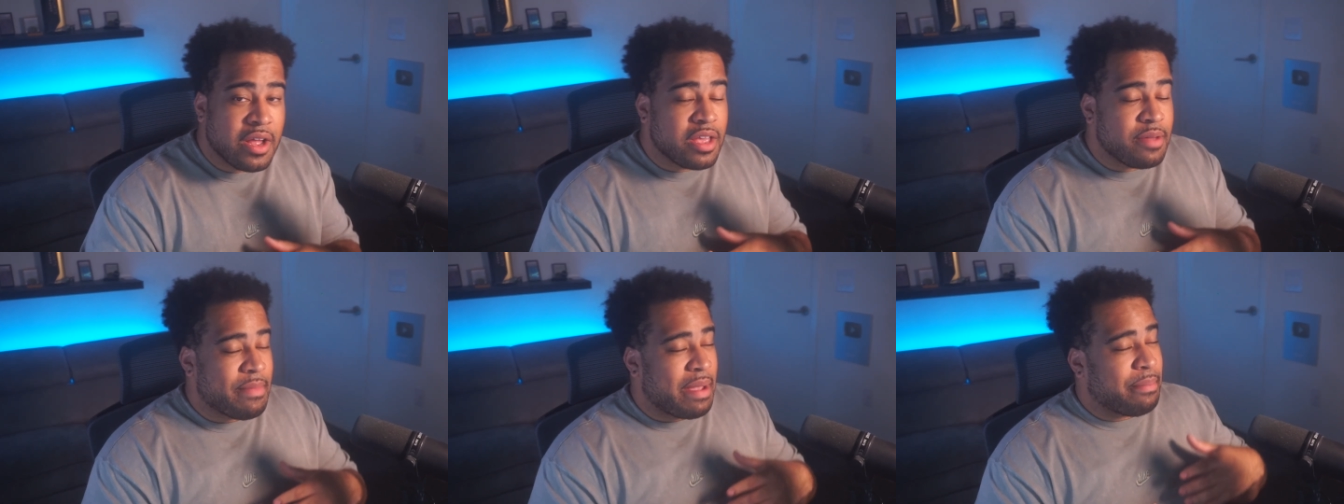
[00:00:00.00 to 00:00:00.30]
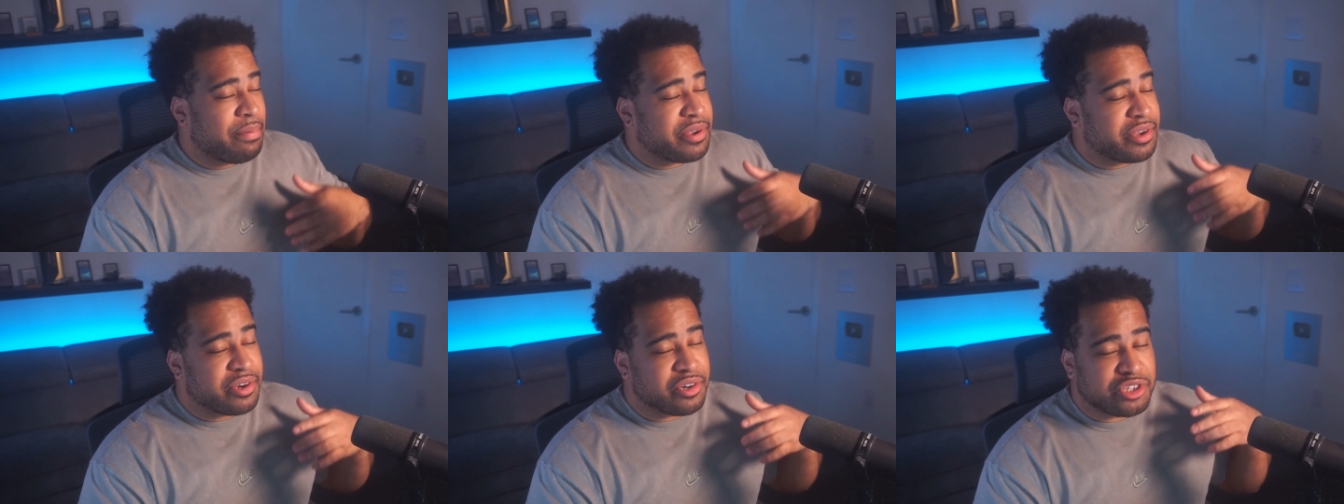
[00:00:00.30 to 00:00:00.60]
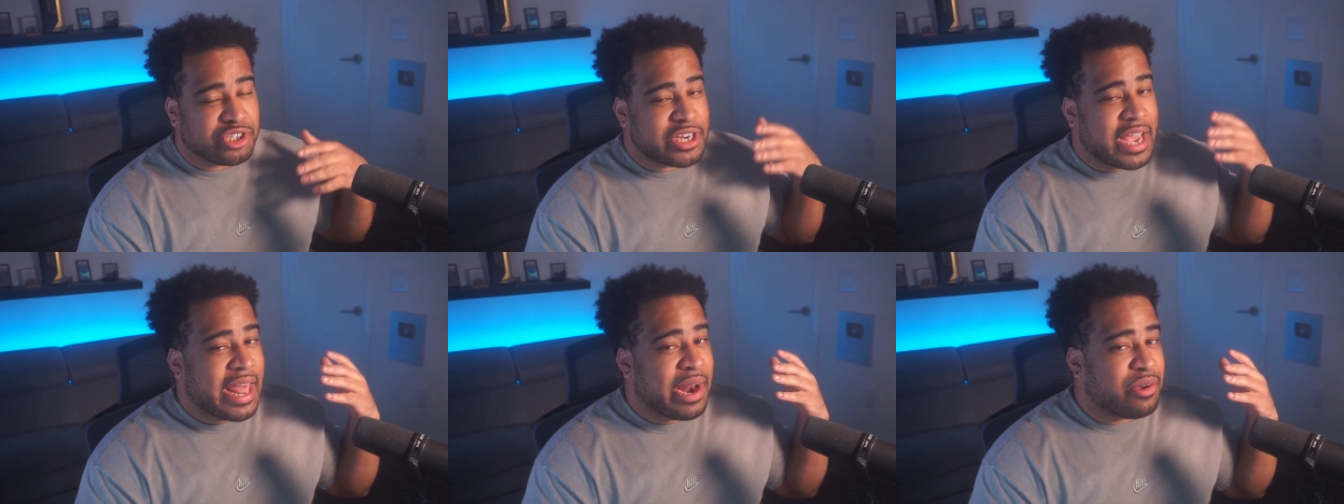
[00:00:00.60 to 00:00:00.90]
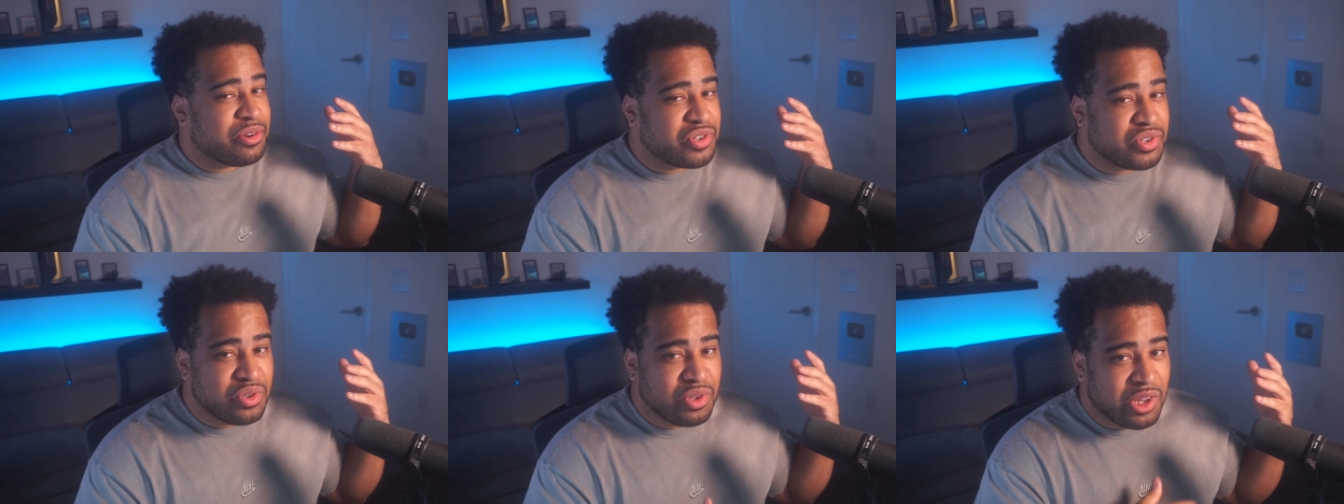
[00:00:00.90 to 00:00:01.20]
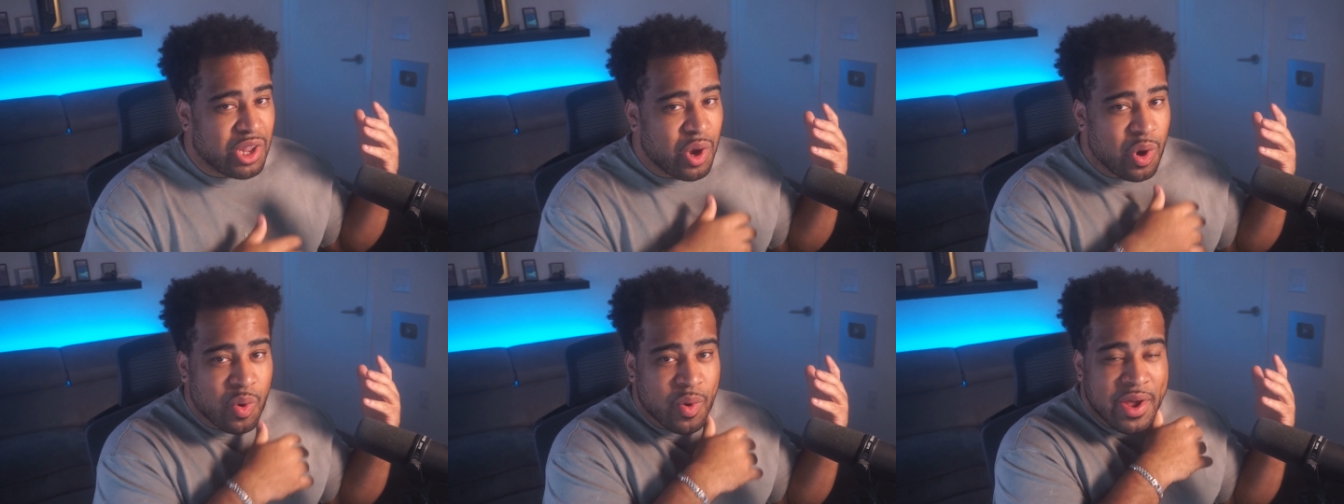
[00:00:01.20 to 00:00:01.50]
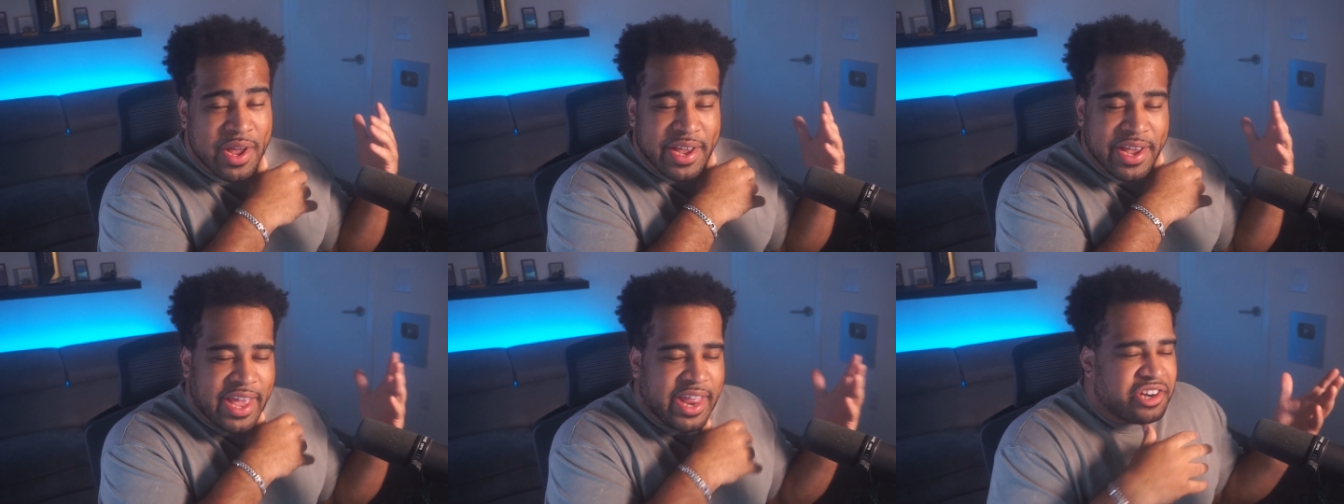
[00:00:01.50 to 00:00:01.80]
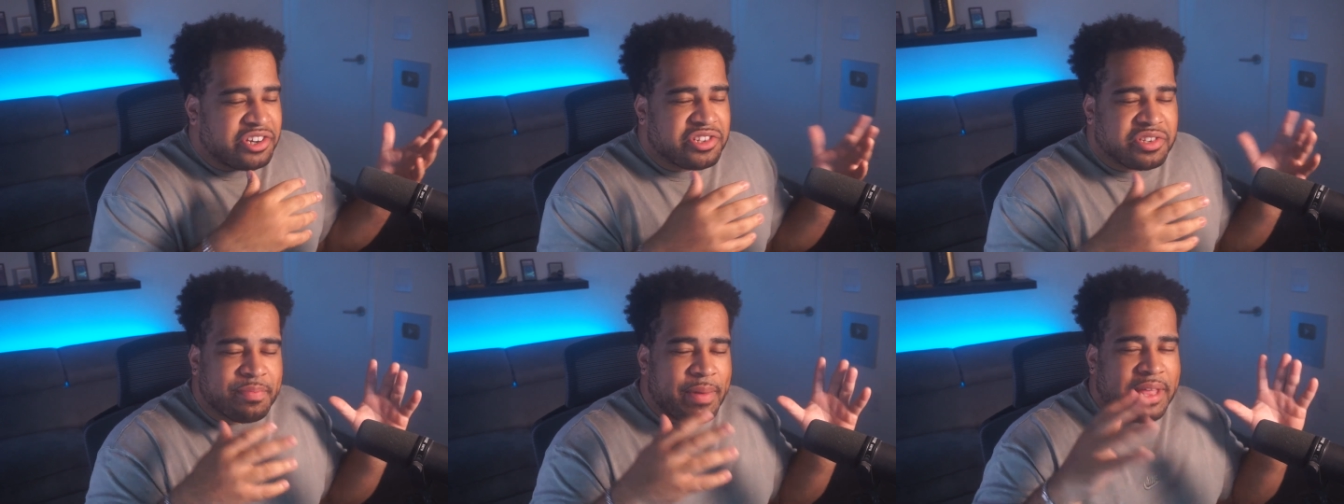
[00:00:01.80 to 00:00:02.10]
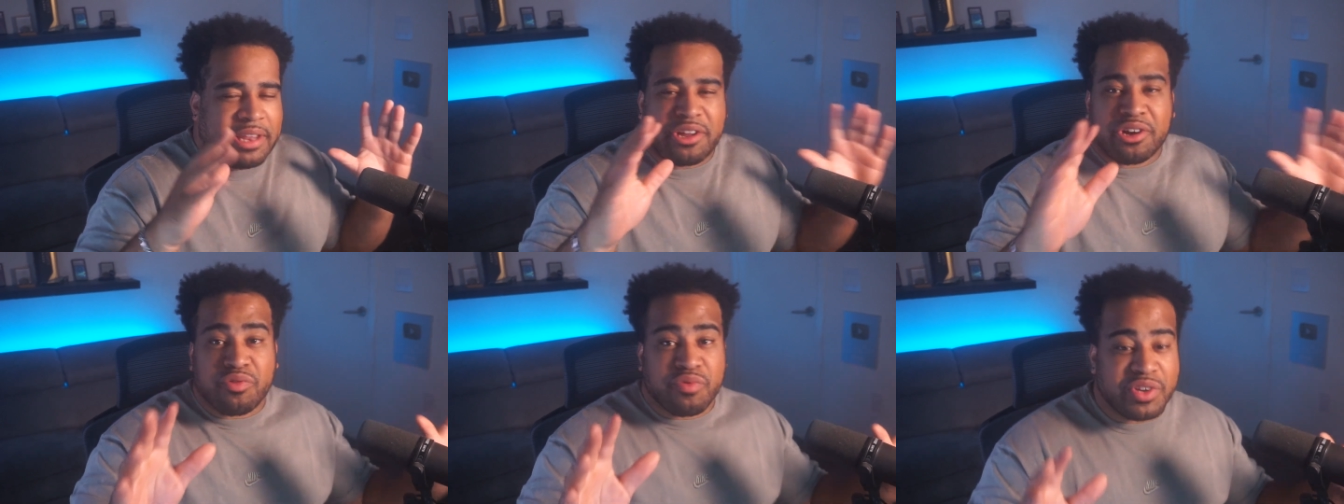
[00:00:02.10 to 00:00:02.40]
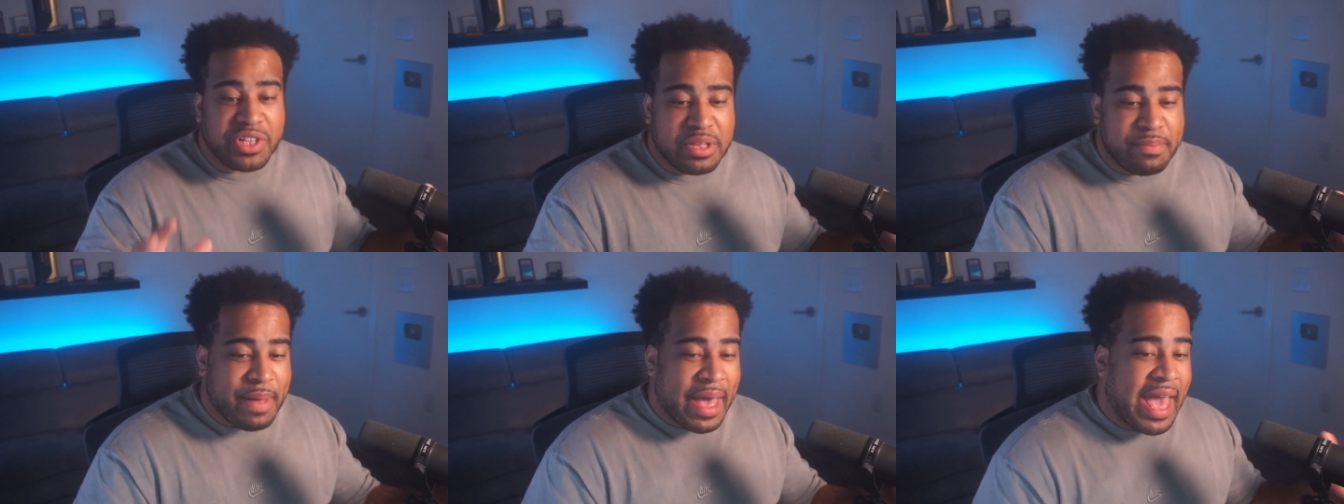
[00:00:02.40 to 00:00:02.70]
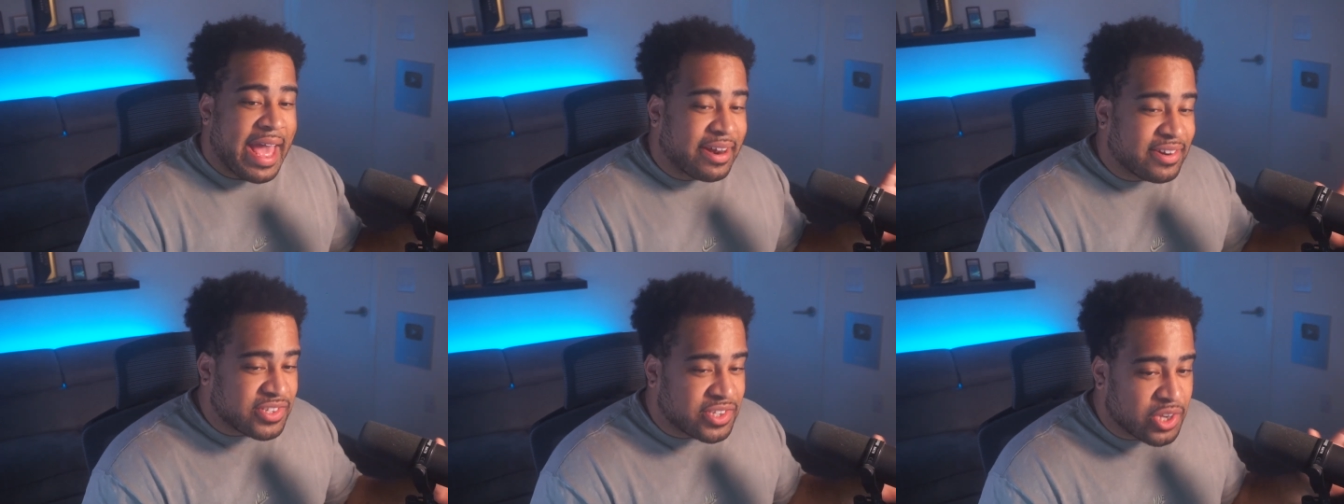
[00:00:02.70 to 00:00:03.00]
You might put your shadows too low and it just might look really bad.